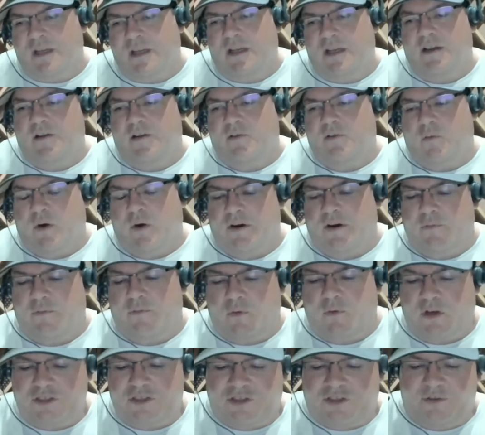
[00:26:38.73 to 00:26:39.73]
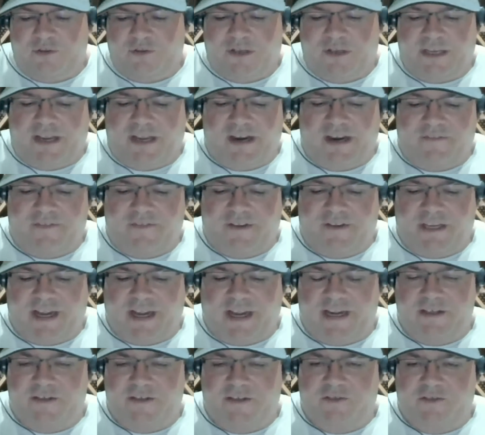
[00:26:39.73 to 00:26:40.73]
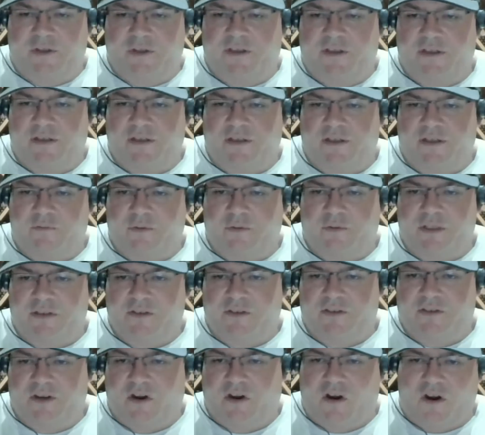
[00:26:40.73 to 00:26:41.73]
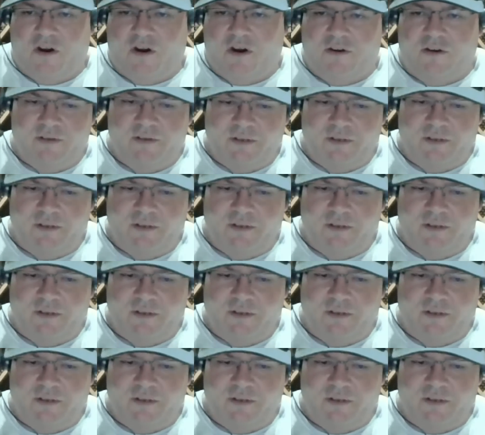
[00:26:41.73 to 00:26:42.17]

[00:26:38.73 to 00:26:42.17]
where once you get kind of engaged with the with the cigar,